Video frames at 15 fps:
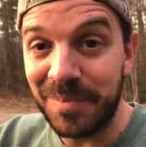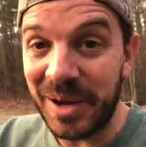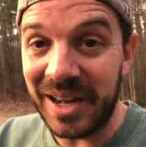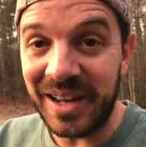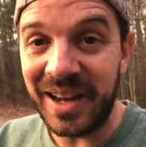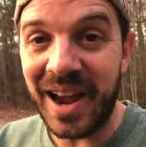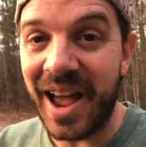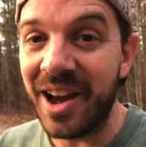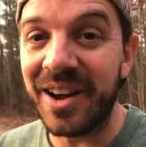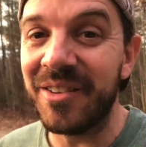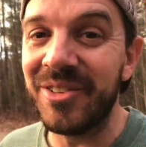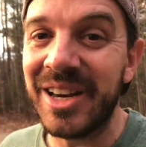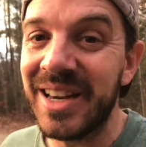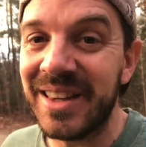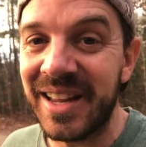beanie, I don't
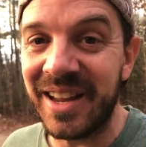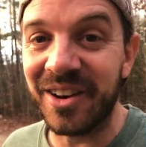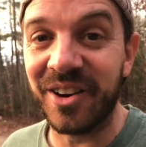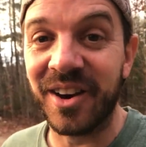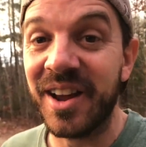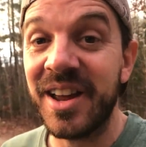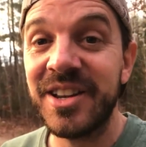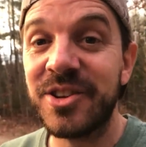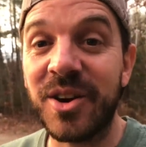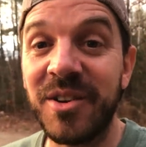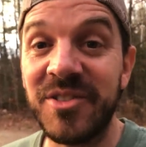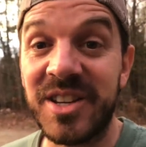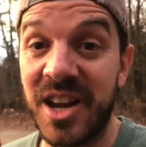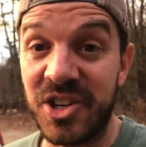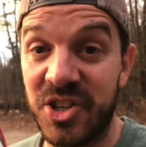even need the heater. Don't
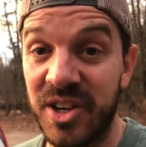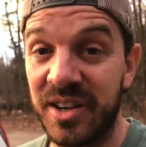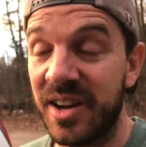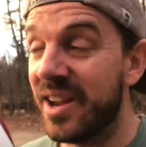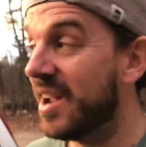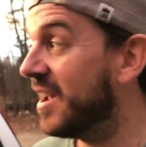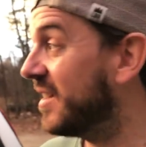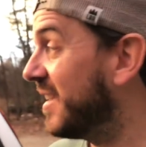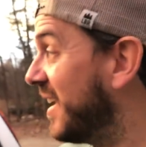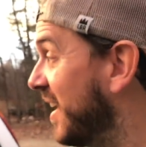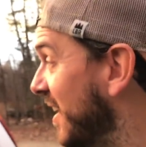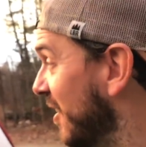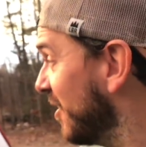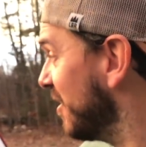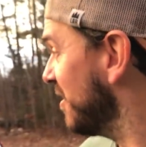even touch it. The
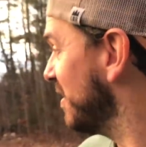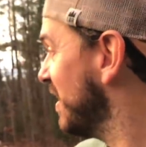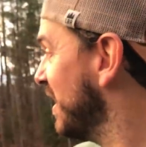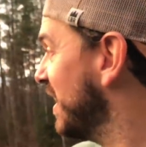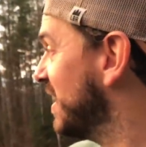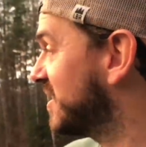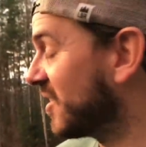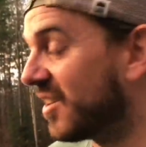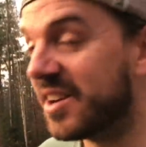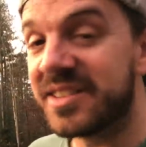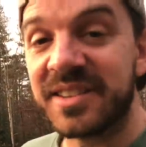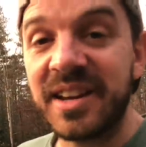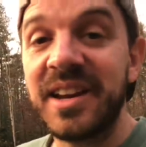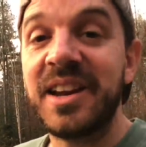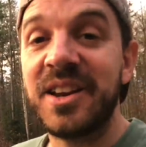heater is
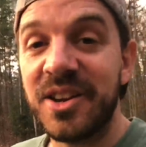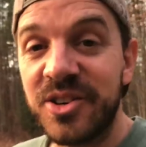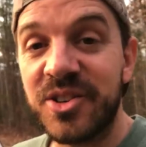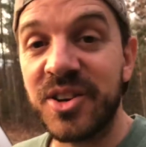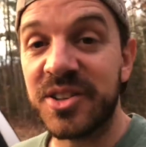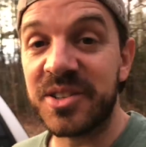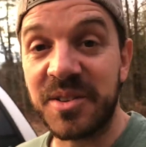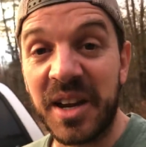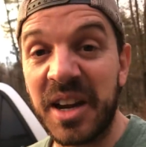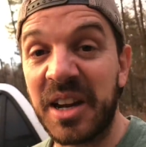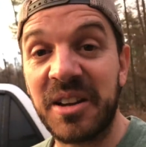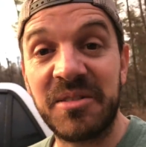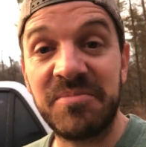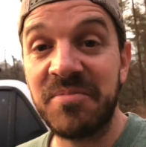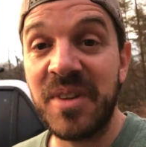honestly just
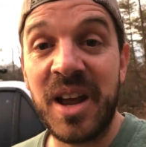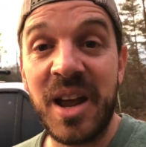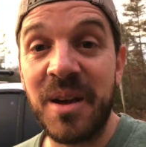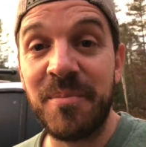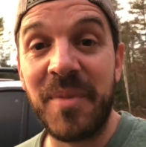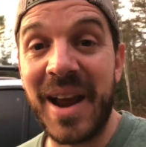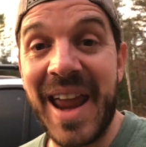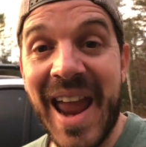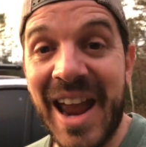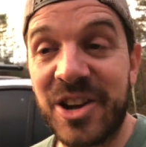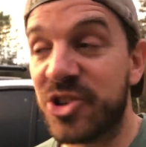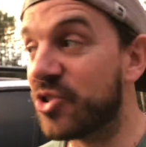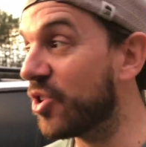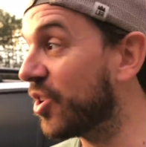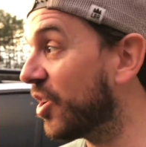like my
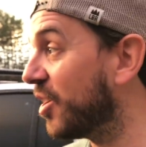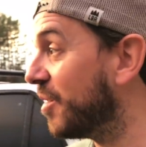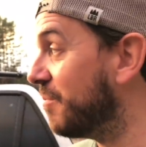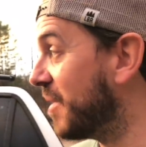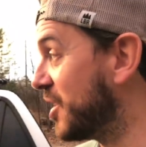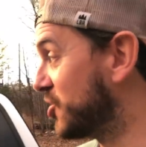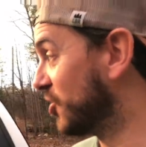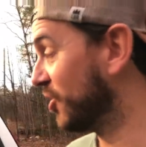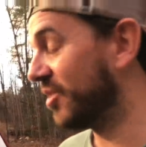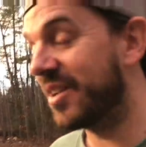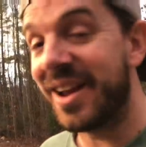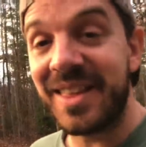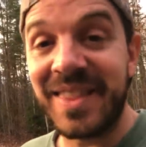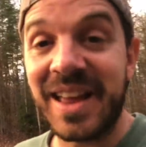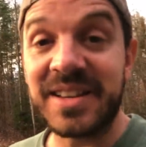extra measure,
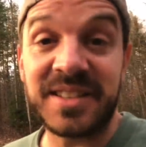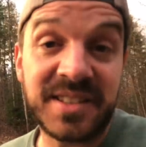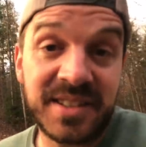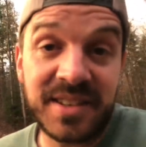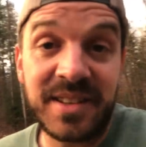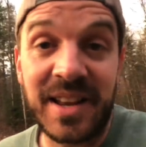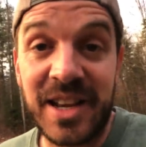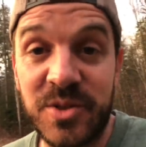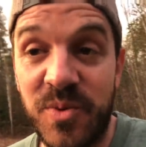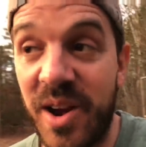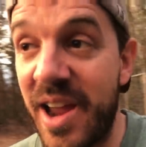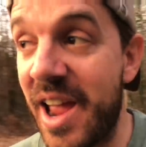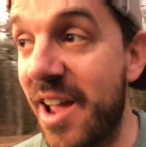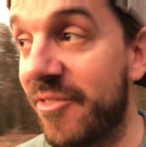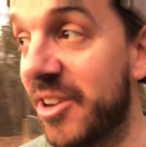and that's that's why
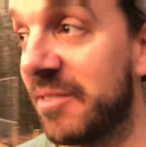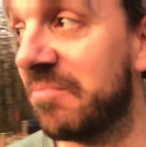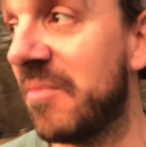I have it.